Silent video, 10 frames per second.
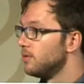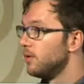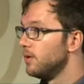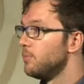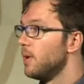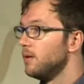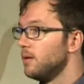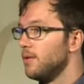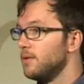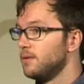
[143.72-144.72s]
is only
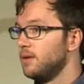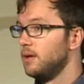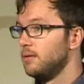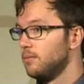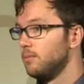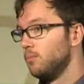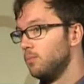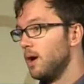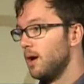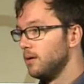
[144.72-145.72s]
dependent on the state
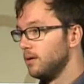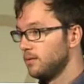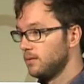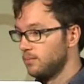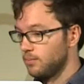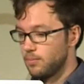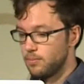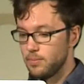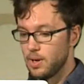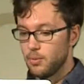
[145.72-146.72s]
behind us
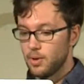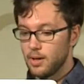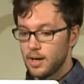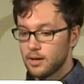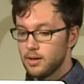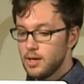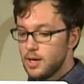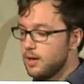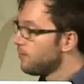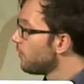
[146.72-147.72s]
by one lag. And